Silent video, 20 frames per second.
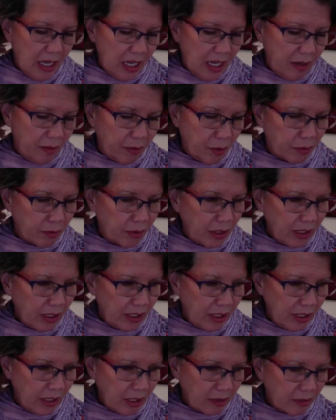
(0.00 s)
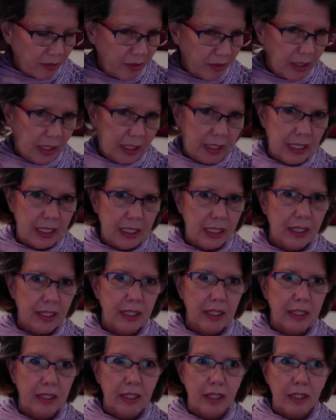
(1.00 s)
If you're really not feeling
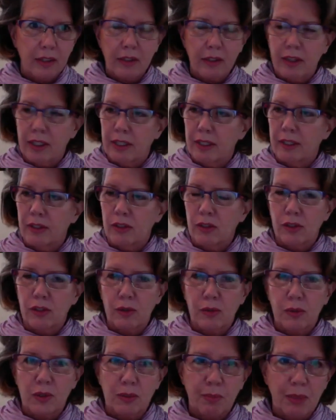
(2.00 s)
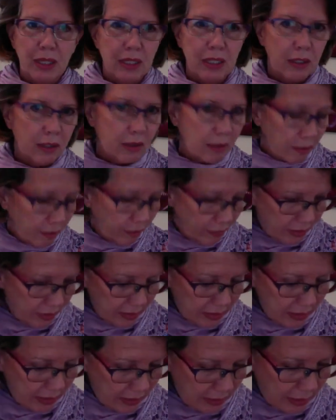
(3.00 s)
anything, the other thing you can do is make a little
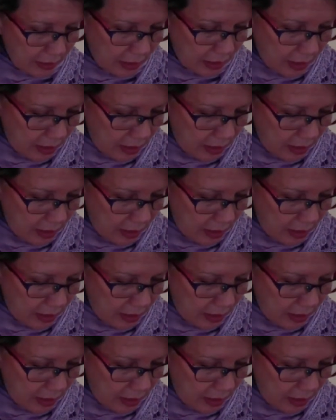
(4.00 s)
fist,